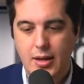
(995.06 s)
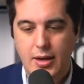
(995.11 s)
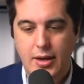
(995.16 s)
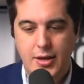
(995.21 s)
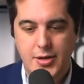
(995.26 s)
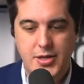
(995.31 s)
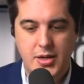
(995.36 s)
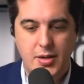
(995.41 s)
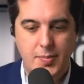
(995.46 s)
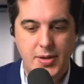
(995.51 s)

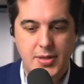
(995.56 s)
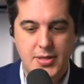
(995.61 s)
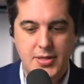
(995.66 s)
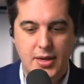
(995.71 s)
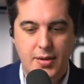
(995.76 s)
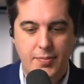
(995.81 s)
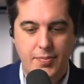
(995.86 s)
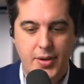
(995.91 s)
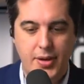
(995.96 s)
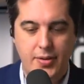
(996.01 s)
It should be
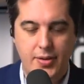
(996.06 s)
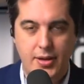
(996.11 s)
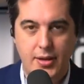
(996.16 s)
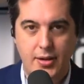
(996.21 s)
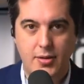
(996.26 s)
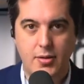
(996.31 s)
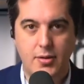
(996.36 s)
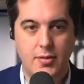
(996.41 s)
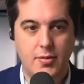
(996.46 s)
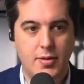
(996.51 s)
something that
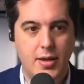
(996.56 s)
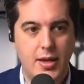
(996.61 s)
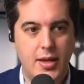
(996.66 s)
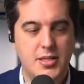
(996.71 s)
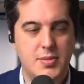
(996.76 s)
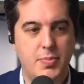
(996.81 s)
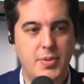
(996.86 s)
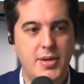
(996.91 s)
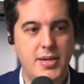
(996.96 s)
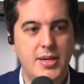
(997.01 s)

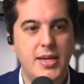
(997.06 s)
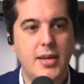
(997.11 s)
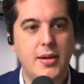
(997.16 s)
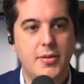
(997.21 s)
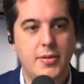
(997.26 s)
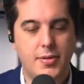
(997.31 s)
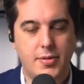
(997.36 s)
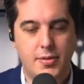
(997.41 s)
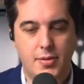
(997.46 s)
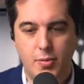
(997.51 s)
is
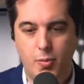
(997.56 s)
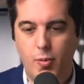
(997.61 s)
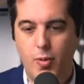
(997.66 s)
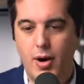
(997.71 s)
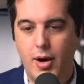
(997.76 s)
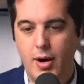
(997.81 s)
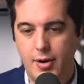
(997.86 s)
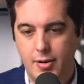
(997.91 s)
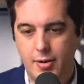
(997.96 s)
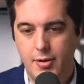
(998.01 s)
beneath the
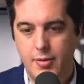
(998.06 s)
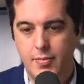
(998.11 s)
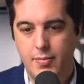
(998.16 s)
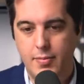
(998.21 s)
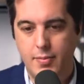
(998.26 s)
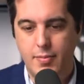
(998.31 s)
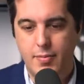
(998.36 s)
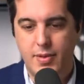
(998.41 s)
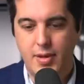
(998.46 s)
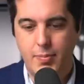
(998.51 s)
water,
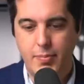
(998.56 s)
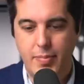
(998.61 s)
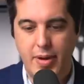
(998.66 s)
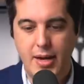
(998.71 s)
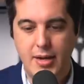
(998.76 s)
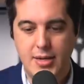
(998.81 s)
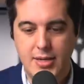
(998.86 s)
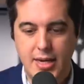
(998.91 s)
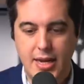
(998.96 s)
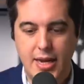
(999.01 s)
that
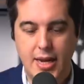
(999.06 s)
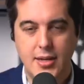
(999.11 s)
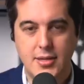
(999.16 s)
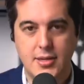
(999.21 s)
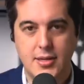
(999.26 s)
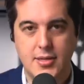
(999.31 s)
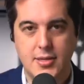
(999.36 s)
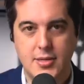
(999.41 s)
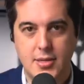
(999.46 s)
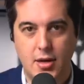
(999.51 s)
maintains
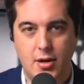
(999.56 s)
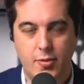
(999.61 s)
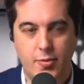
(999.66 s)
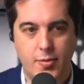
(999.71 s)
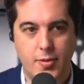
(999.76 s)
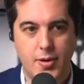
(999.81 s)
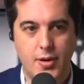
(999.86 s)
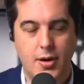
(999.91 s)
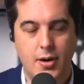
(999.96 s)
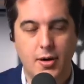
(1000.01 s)
itself
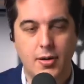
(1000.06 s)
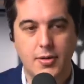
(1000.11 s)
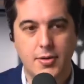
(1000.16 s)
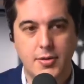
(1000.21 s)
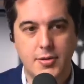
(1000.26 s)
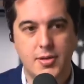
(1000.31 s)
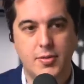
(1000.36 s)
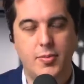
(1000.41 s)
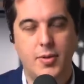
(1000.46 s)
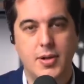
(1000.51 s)

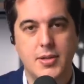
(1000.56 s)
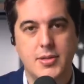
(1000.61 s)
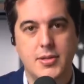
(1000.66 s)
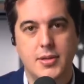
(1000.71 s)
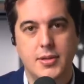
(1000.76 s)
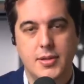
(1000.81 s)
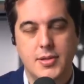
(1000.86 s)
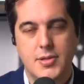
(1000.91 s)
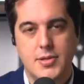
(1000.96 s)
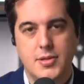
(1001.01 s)
regardless of what's
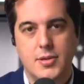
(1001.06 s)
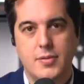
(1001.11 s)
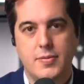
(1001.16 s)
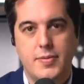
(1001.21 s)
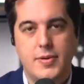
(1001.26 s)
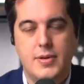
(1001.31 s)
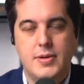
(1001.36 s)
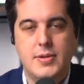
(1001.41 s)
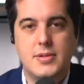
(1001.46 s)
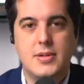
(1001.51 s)
on the
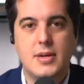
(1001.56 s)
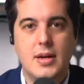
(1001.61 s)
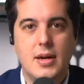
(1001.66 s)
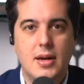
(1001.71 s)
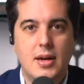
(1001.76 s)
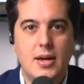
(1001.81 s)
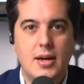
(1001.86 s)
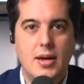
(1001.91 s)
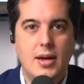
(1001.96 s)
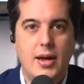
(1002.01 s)
surface.
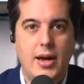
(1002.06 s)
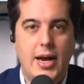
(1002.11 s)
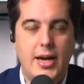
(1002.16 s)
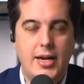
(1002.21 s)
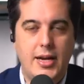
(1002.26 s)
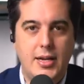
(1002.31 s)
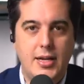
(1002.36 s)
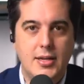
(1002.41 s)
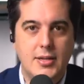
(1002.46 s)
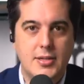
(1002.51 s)
And
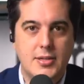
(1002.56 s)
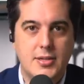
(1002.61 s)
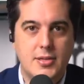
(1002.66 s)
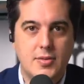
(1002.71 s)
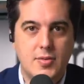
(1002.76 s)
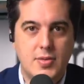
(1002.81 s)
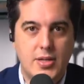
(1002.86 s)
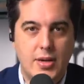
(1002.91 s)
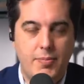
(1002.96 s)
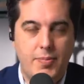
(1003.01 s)
it is
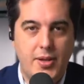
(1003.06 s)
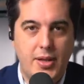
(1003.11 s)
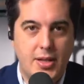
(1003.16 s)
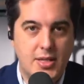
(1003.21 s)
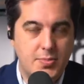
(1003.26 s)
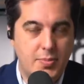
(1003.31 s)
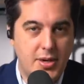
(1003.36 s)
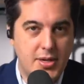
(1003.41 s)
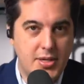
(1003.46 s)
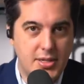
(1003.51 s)
something
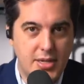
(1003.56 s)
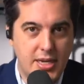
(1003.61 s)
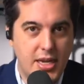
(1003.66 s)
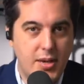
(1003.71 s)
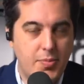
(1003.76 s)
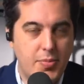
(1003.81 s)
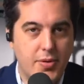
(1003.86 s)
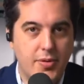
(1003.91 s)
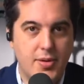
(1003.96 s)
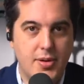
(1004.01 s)
that's much
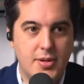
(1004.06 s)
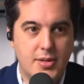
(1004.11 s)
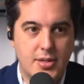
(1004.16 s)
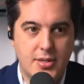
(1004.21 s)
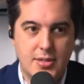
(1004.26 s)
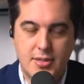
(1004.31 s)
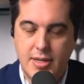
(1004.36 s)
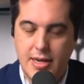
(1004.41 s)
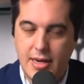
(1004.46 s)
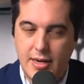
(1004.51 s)
deeper than
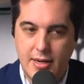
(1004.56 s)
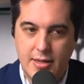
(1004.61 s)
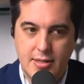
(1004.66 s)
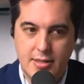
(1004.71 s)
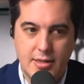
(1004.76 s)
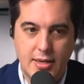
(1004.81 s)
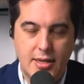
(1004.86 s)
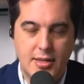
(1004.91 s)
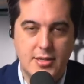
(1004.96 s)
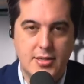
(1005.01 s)
just that.
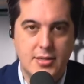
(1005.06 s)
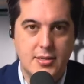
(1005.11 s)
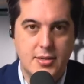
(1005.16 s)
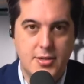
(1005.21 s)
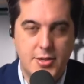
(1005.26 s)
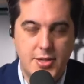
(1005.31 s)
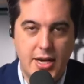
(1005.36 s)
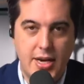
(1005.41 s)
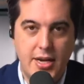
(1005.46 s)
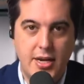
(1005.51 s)
It's
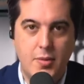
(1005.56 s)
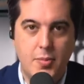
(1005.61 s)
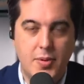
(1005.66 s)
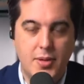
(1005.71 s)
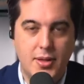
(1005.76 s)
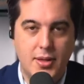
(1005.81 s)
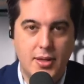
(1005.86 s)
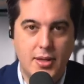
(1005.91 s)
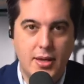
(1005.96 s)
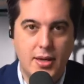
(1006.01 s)

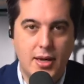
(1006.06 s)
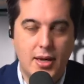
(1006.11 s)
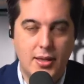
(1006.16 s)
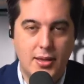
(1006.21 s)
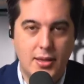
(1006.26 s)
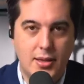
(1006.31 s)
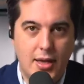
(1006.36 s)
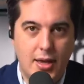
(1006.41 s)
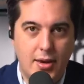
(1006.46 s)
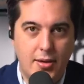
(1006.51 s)
genuinely a
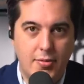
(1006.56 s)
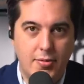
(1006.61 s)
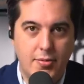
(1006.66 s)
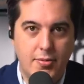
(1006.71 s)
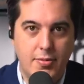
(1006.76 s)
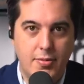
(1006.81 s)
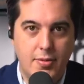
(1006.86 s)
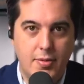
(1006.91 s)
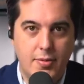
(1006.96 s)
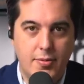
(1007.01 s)

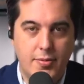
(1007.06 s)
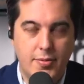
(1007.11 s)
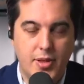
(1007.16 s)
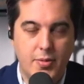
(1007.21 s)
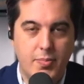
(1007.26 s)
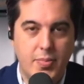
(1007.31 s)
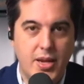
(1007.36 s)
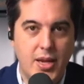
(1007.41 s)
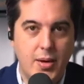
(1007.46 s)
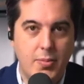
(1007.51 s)
love for the
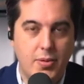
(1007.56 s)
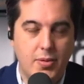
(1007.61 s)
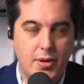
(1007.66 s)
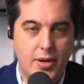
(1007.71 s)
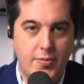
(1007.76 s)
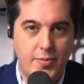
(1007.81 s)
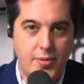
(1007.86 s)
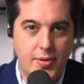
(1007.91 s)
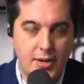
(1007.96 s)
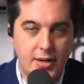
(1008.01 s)
people
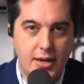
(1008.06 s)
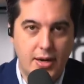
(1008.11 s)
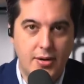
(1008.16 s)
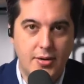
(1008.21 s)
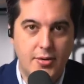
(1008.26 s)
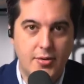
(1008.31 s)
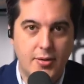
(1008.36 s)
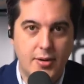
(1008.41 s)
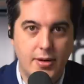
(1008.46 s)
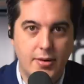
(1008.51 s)
of your
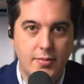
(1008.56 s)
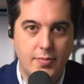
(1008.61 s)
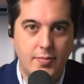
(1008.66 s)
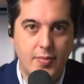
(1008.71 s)
country.